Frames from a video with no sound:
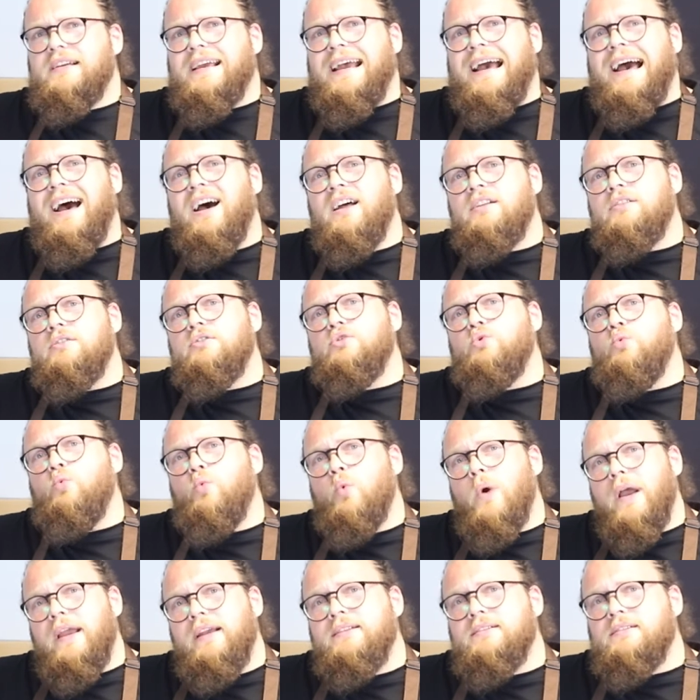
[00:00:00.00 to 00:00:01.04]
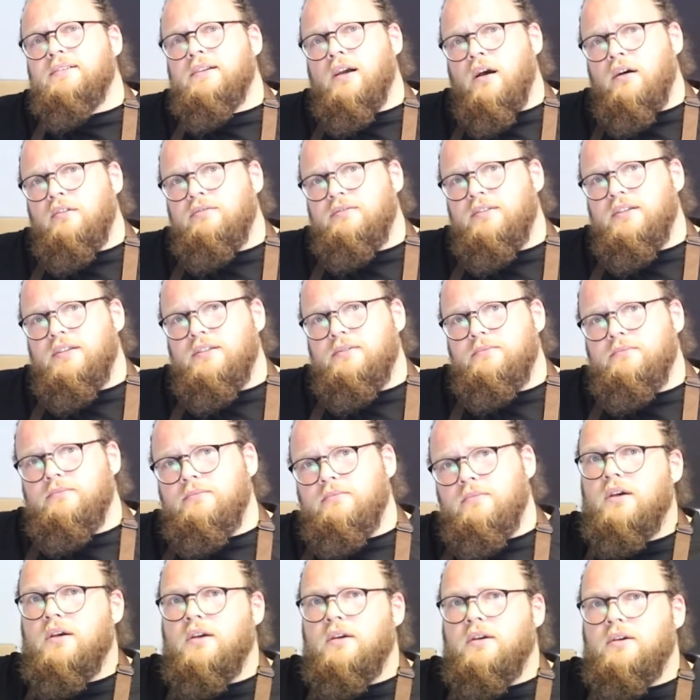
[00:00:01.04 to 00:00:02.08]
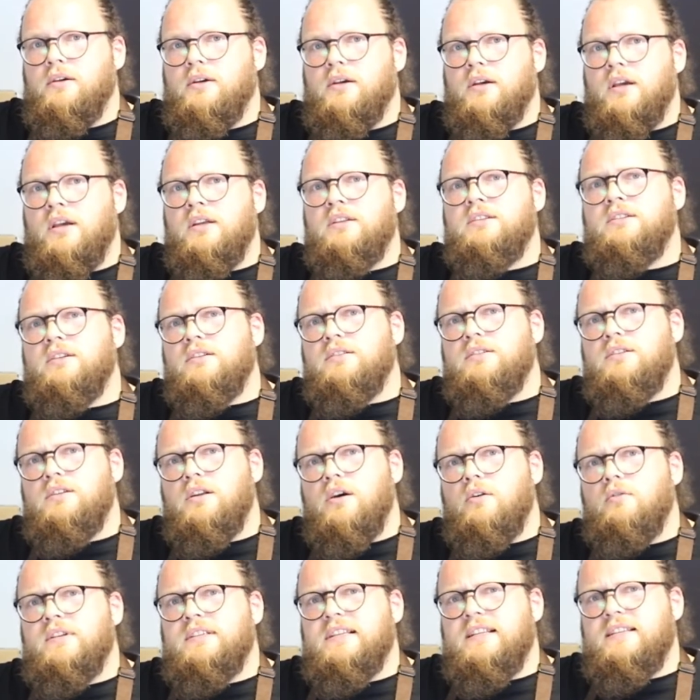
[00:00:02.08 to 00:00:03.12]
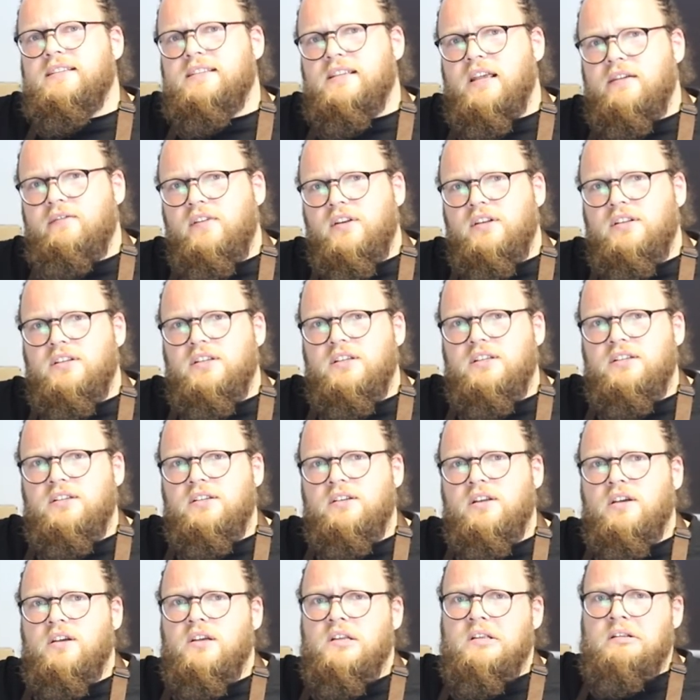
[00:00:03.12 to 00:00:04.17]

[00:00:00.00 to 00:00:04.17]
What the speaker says: cannot weight coffee. It doesn't know is it 17,